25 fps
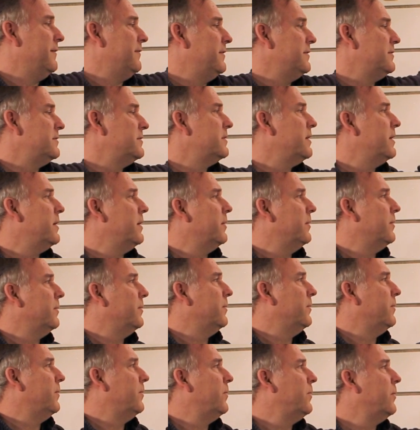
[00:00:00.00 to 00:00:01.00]
if this is going
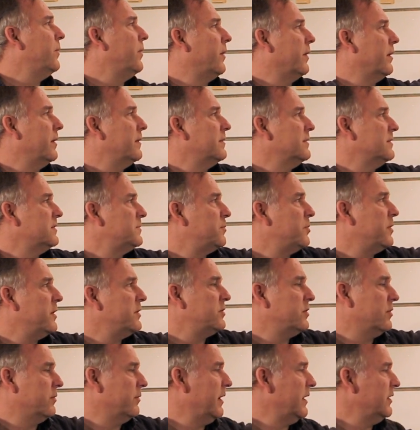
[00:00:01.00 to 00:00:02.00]
to work, this
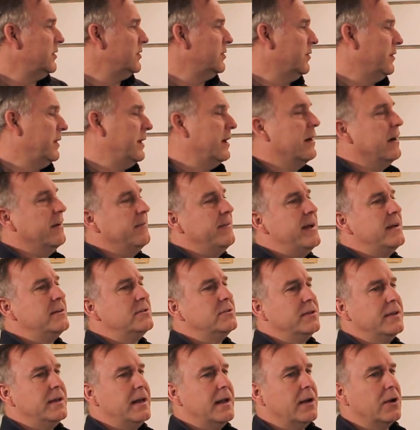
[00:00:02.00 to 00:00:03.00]
pressure ratio here, I've
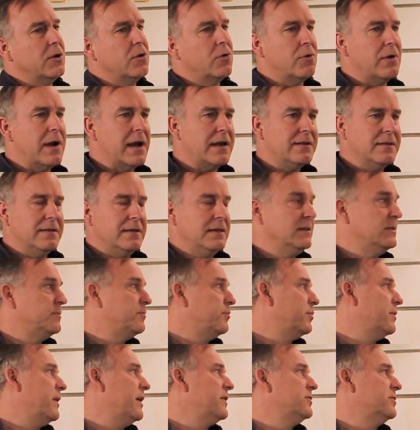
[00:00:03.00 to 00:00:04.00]
actually got to correct these
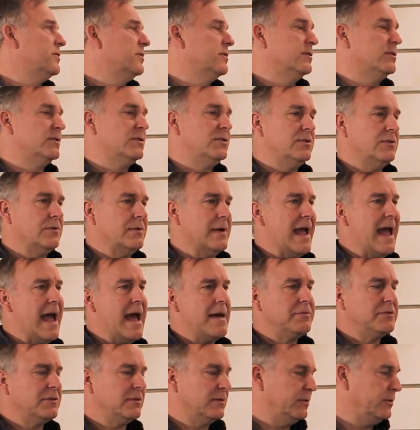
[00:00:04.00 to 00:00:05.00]
pressures to
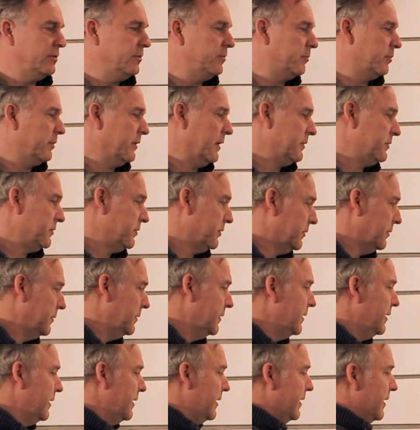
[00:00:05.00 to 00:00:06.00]
absolute pressure.
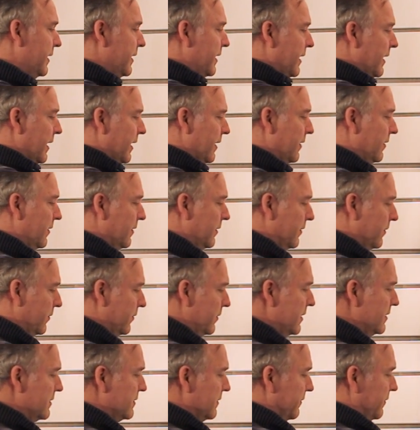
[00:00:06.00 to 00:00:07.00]
And the
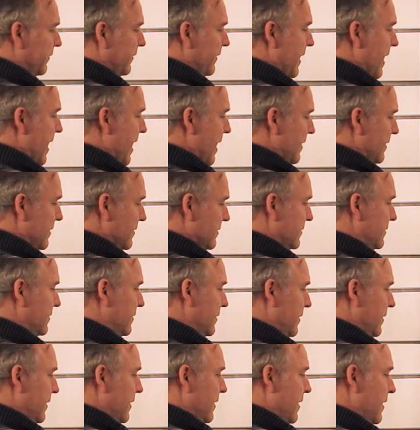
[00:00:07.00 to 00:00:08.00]
reason for that
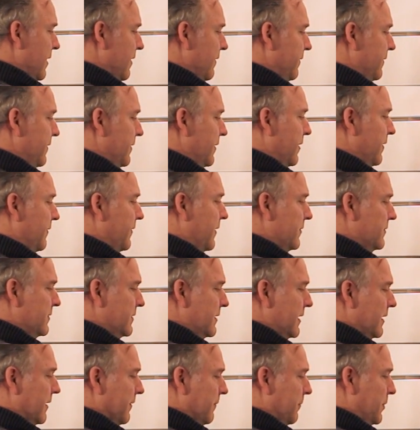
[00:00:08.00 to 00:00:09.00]
is, if I
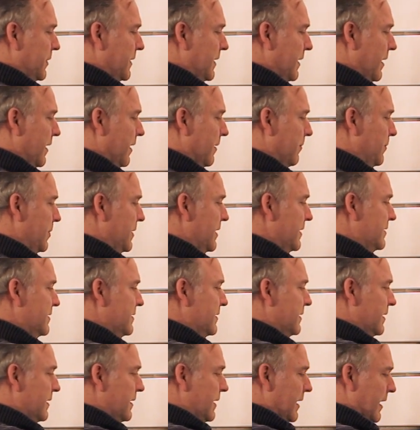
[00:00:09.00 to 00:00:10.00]
was to take a
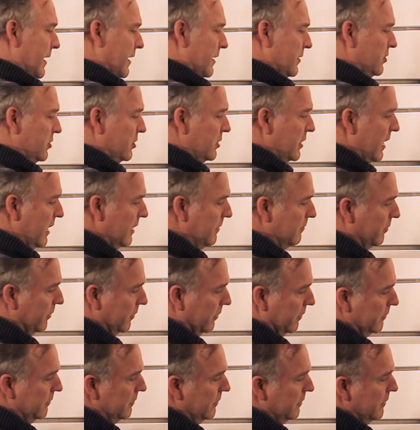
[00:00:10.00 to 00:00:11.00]
piston and a
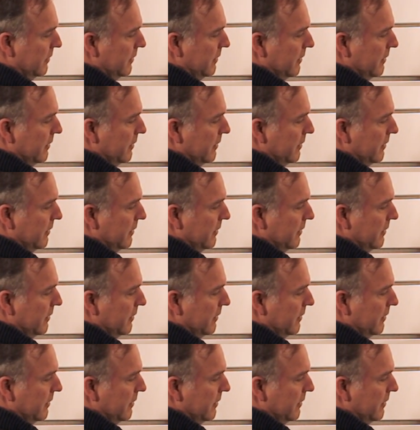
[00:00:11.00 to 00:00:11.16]
chamber